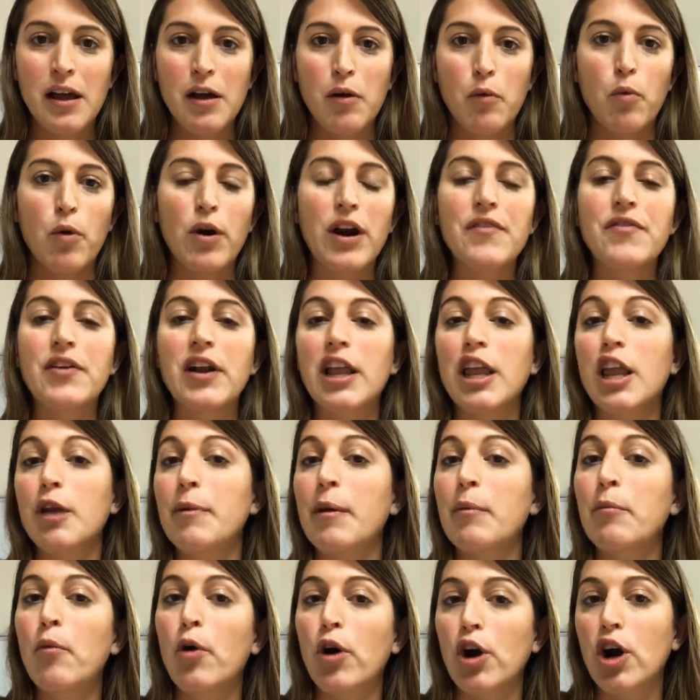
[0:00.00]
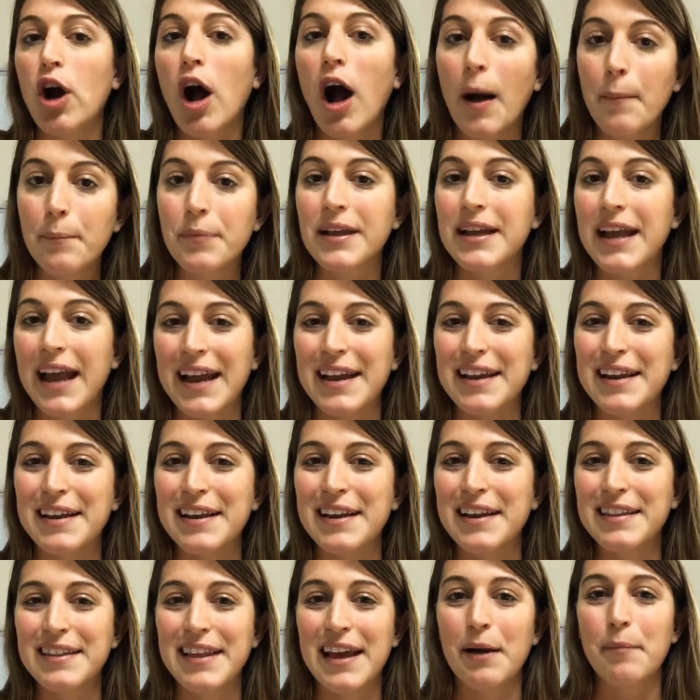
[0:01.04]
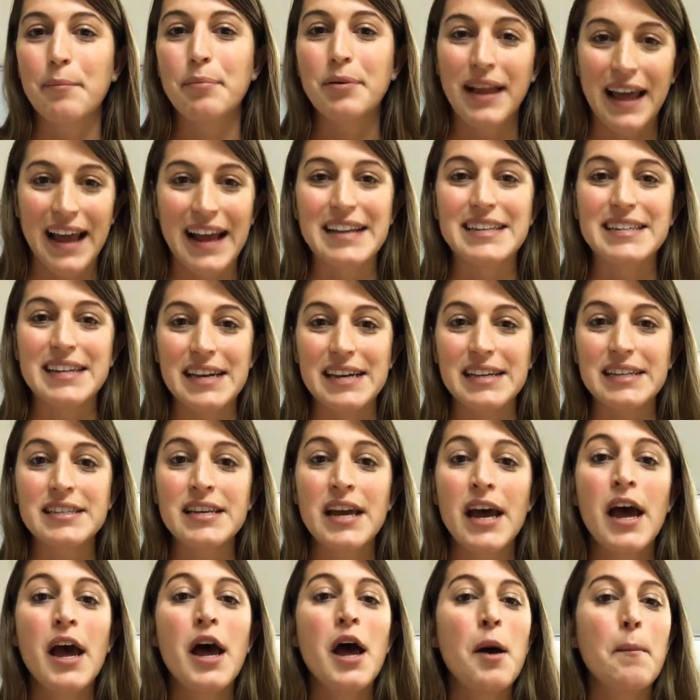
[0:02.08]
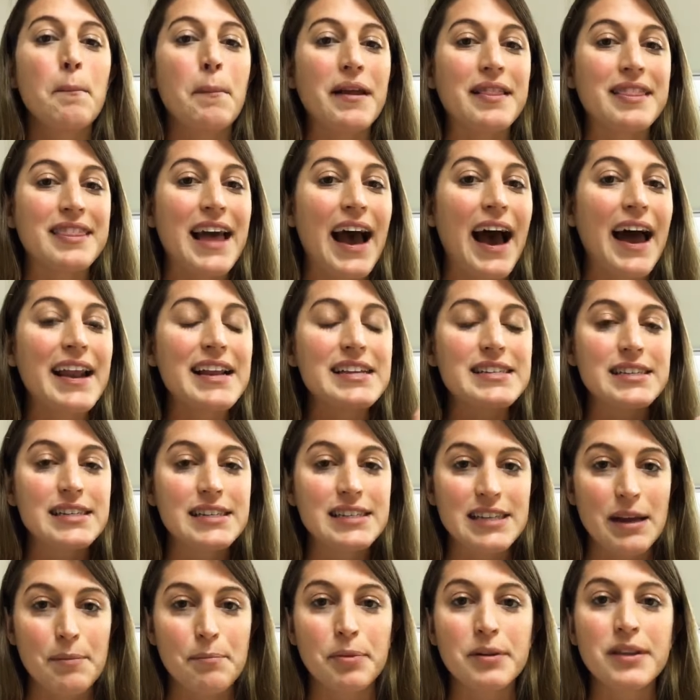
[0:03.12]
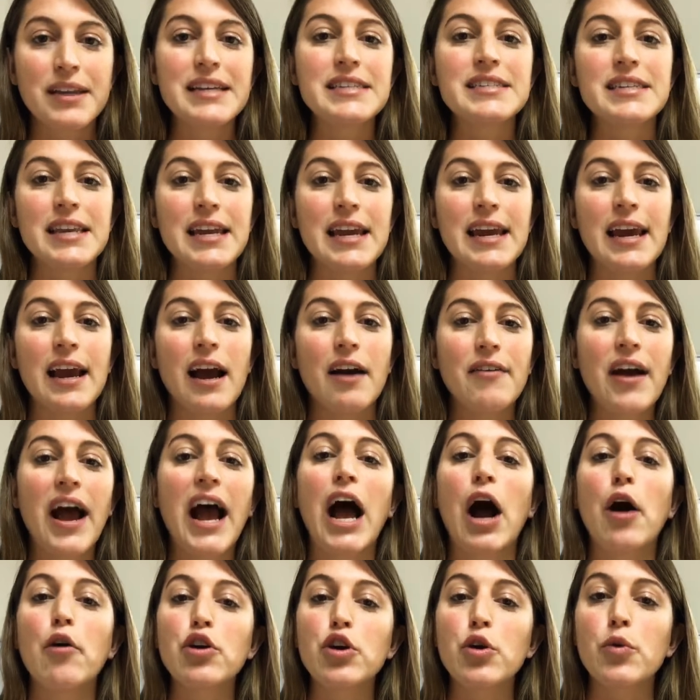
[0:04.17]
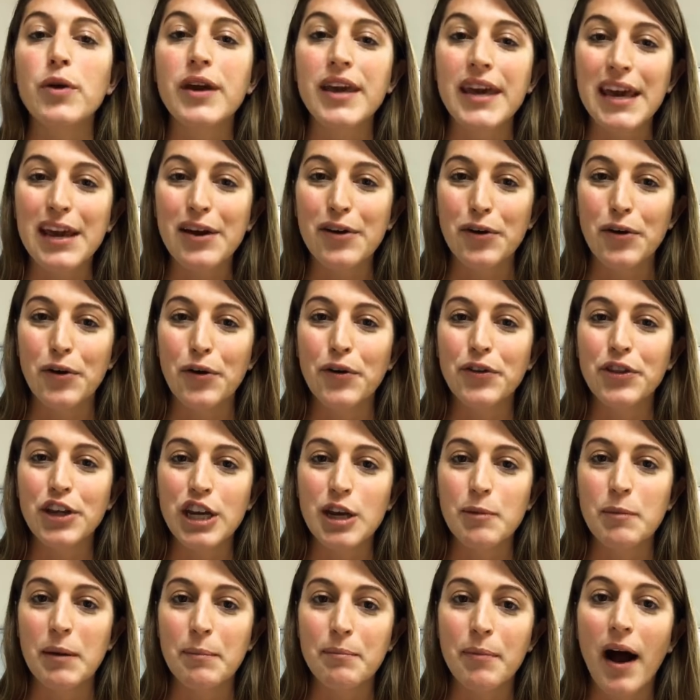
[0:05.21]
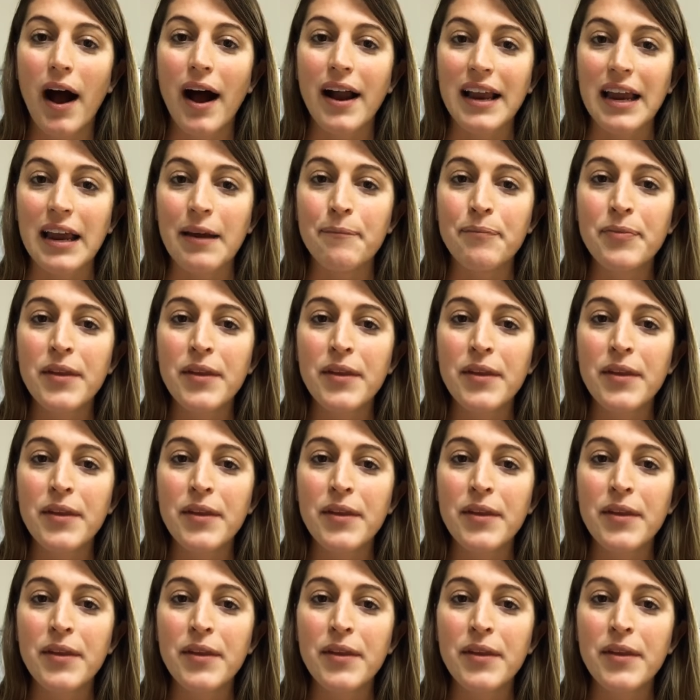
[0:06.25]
We're even a little bit more complicated than a plant is. But that is the simplicity of how you heal the human body.